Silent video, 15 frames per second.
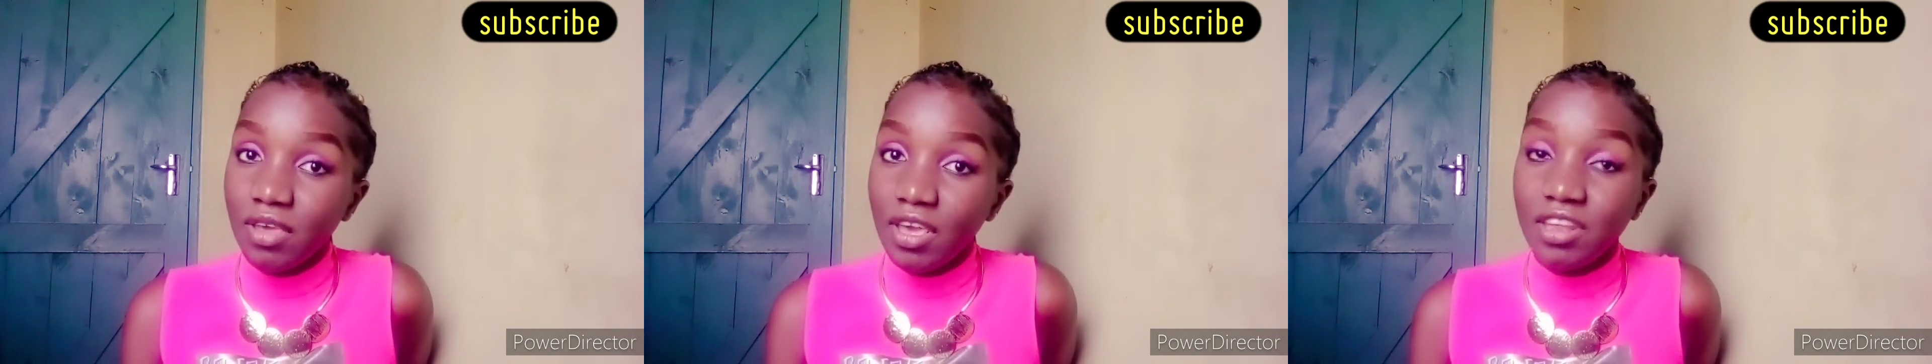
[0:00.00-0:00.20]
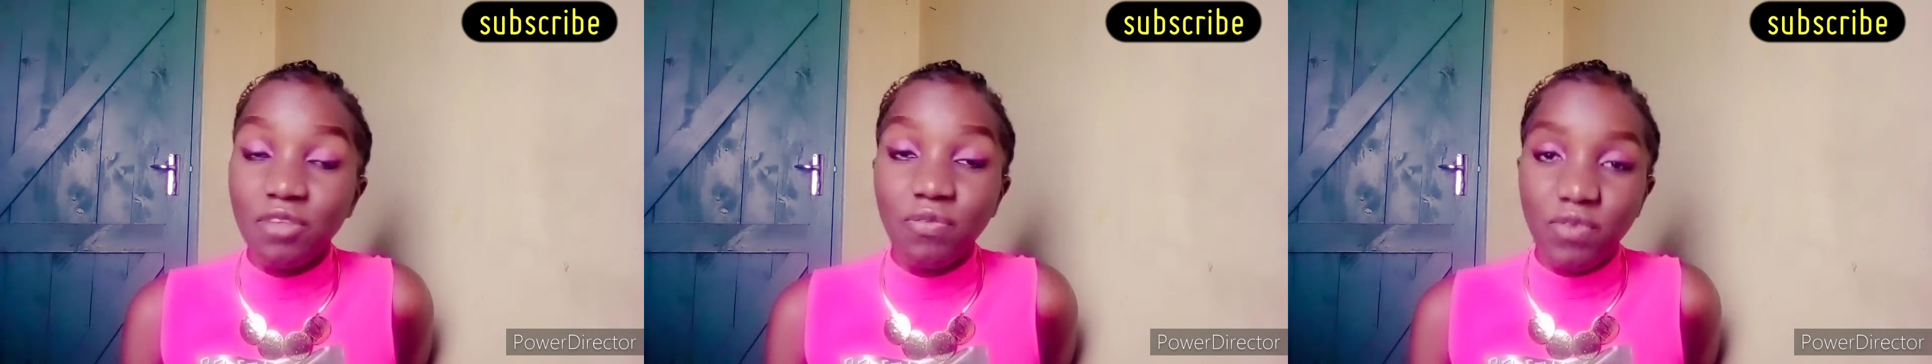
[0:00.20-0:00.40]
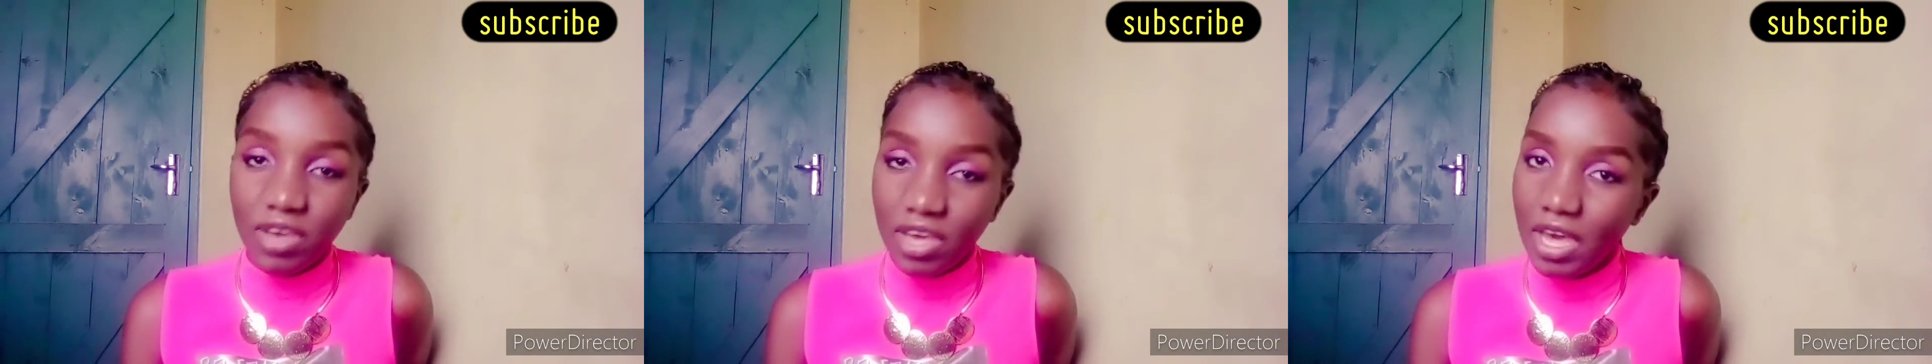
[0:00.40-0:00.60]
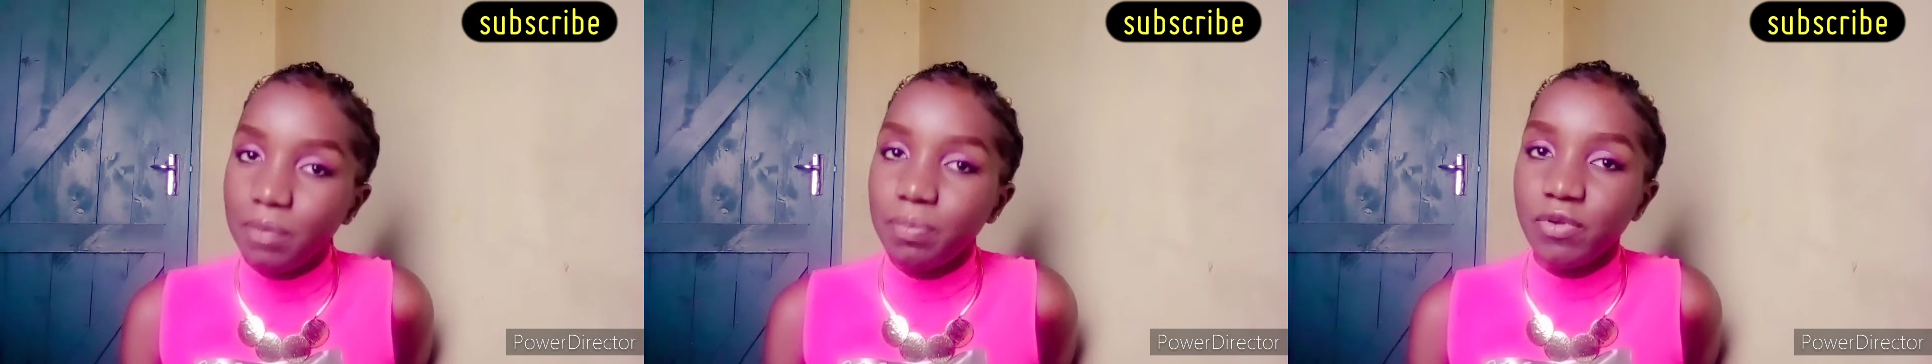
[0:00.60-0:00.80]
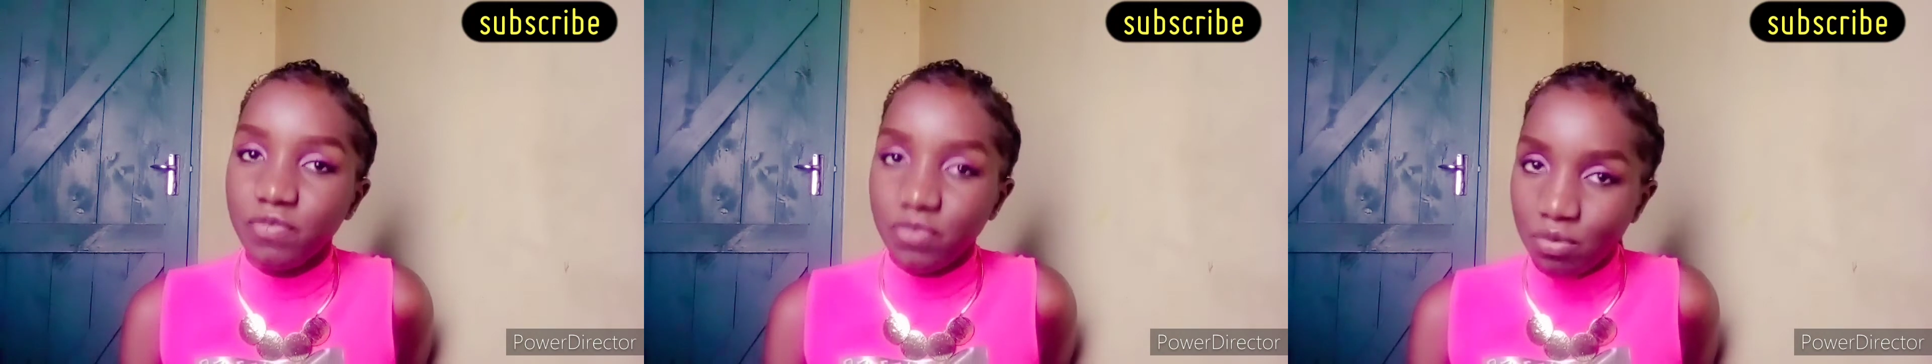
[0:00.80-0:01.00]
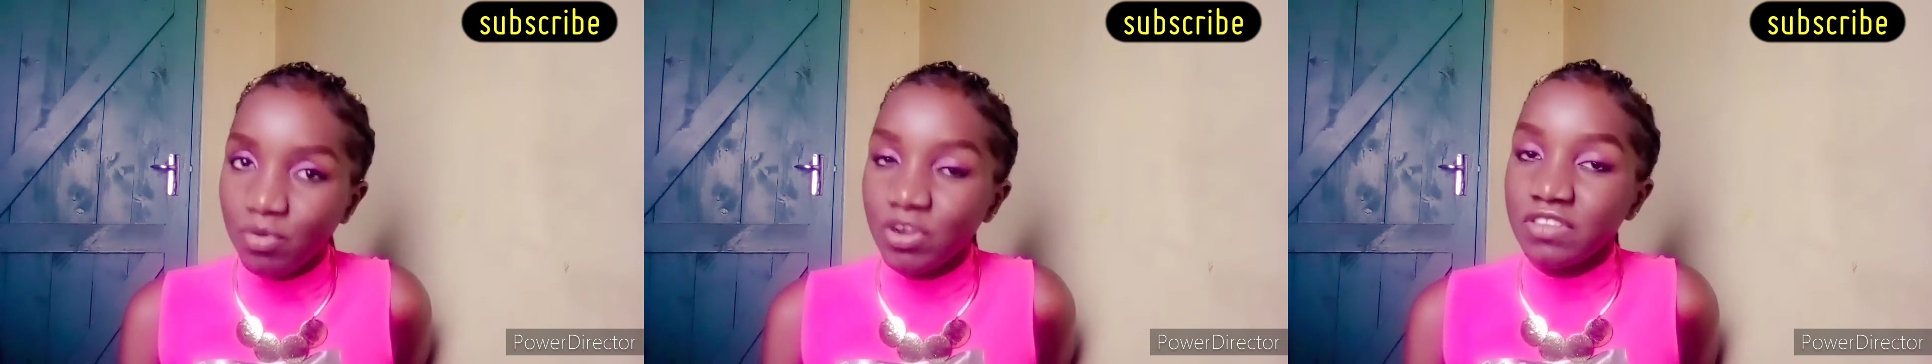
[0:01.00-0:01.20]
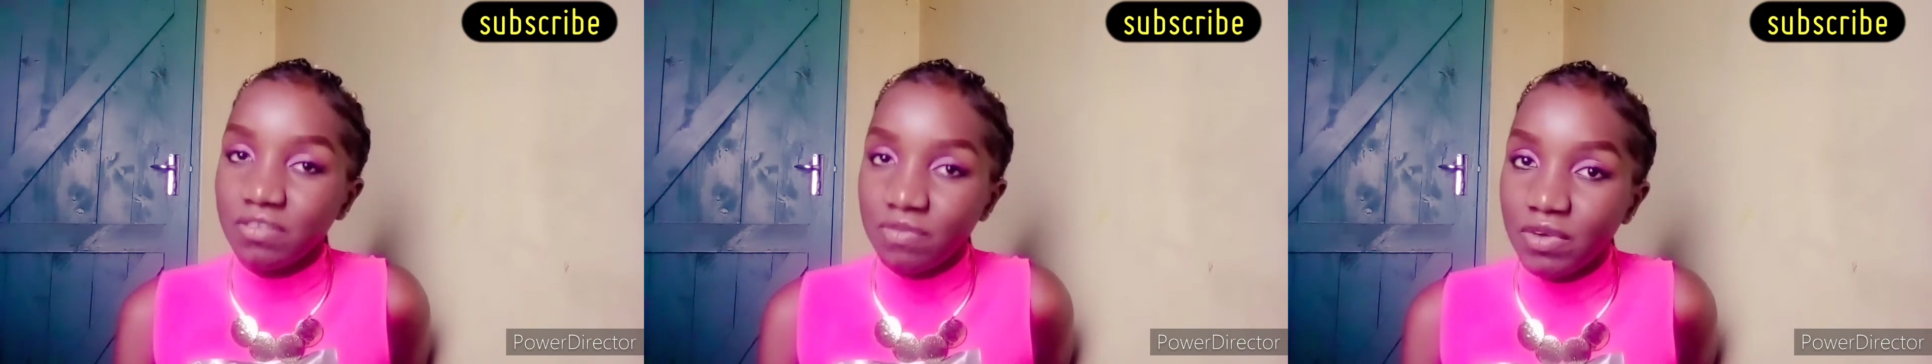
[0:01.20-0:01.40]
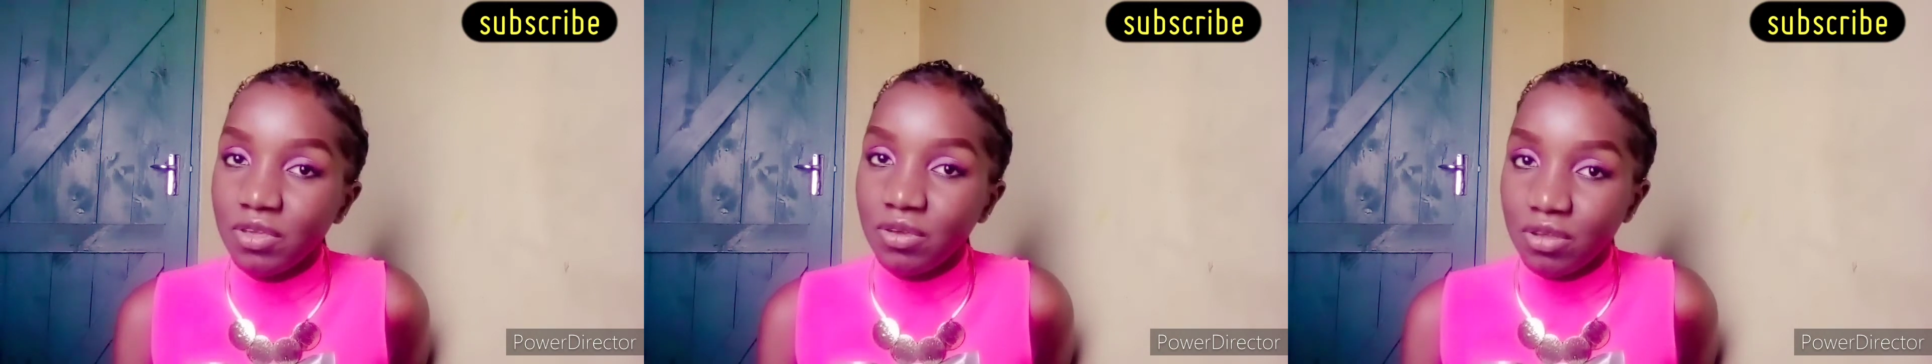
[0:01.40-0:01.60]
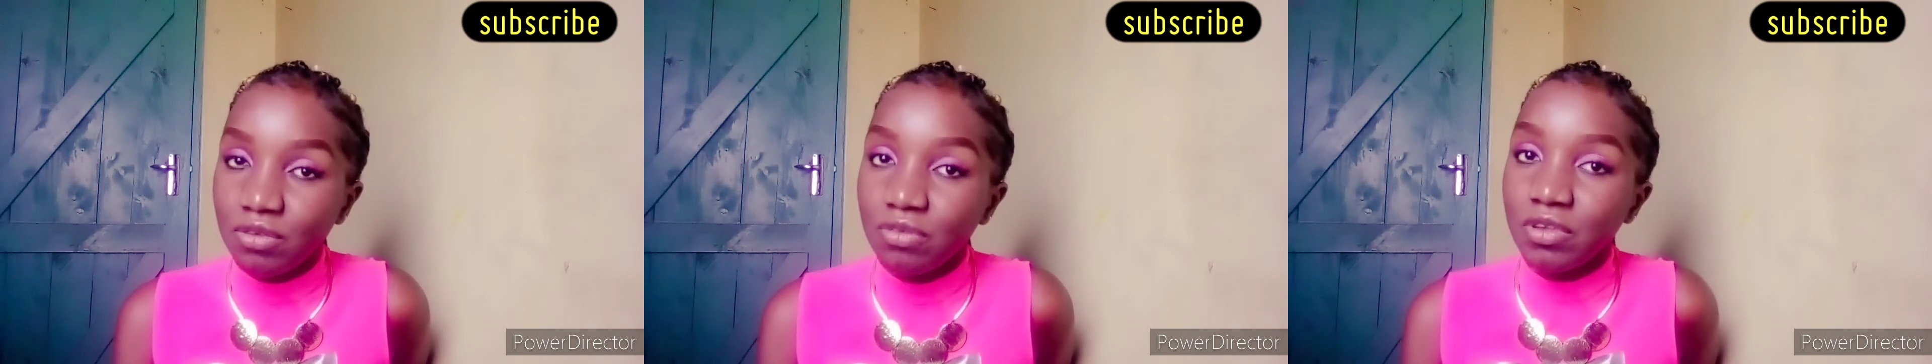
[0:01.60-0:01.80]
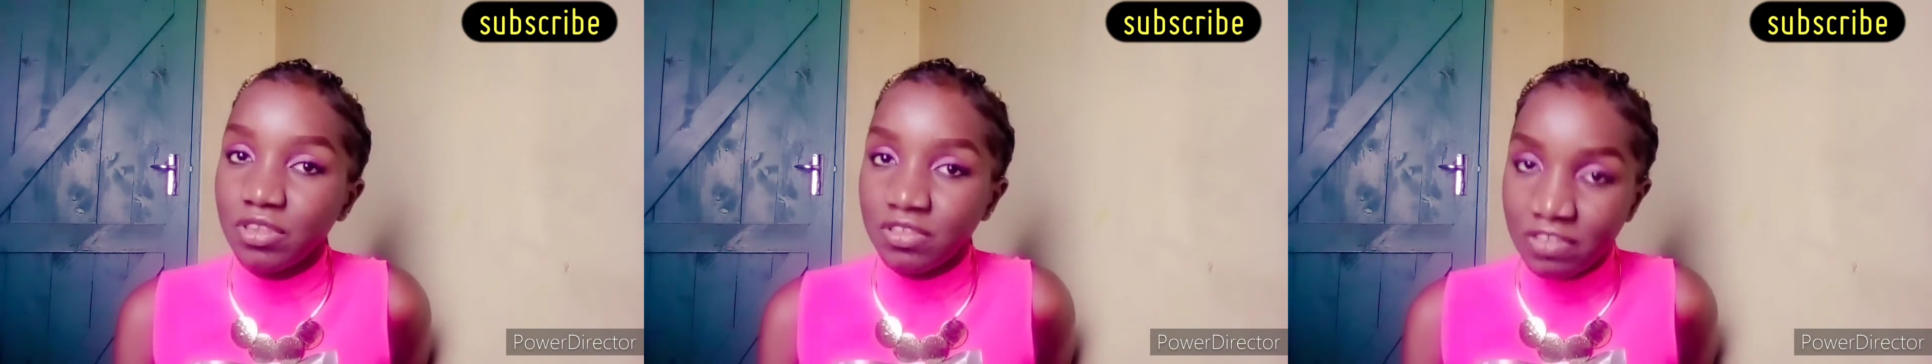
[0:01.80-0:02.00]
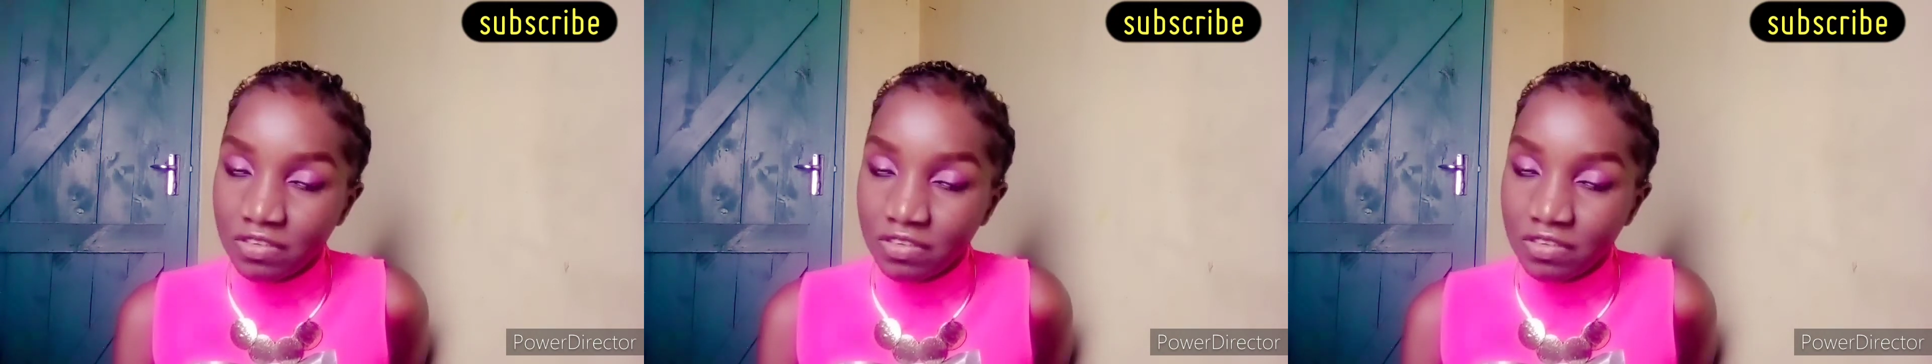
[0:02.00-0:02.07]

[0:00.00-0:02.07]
And if you're happy from whatever you're doing,